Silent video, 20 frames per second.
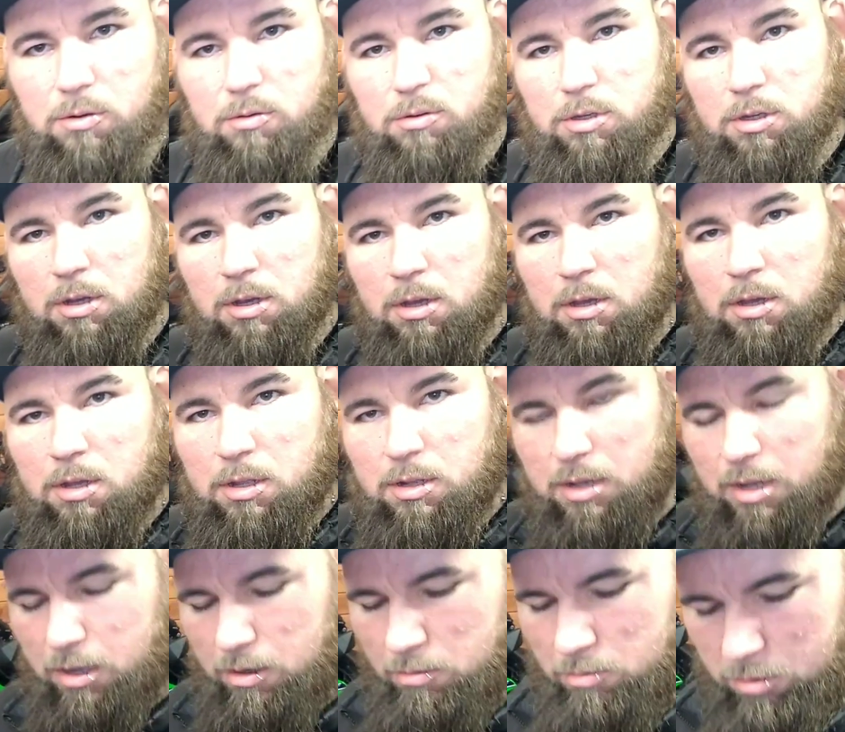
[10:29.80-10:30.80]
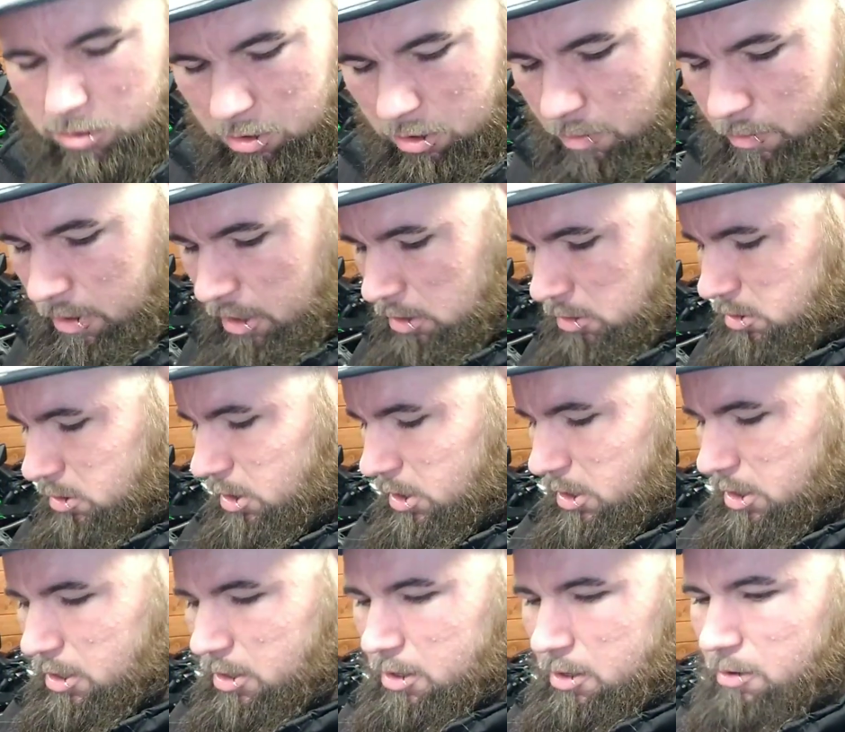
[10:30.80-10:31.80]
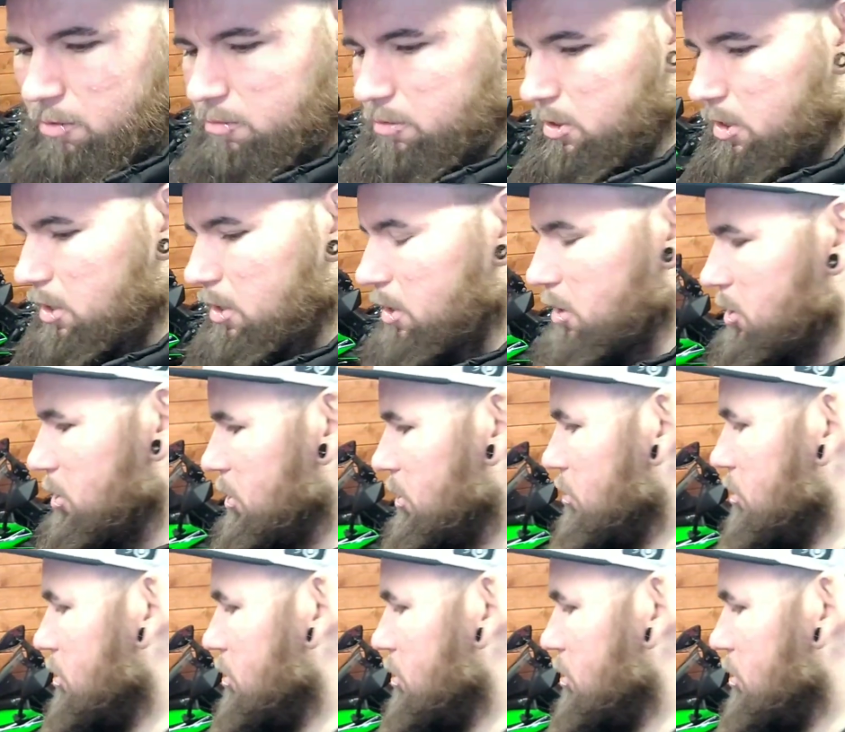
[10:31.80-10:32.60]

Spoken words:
source, down to your battery, and then obviously that's your